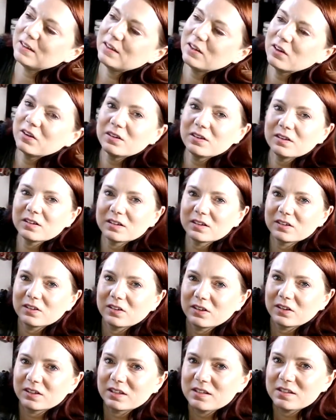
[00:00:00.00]
you know, I don't
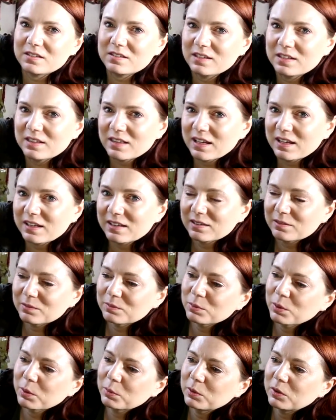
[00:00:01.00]
know, can you see that?
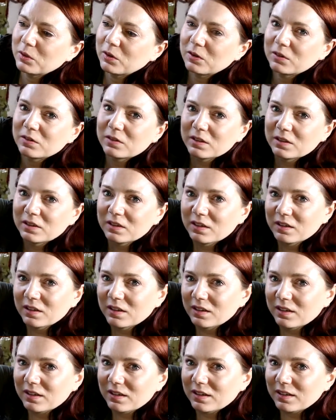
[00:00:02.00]
Probably not.
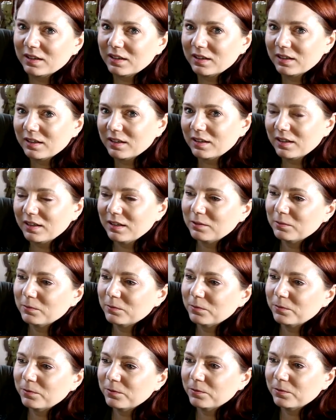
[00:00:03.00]
It
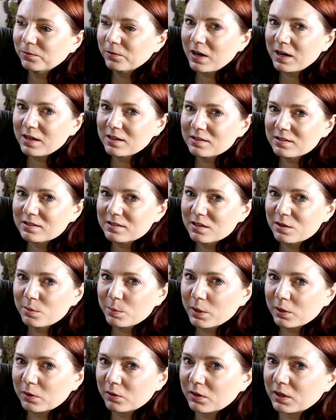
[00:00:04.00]
frays to the
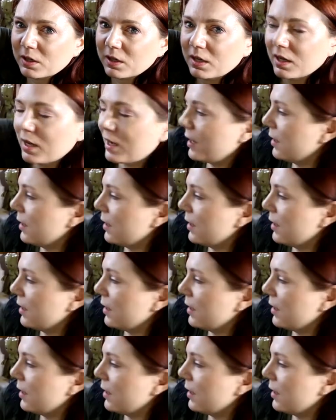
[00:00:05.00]
buggery.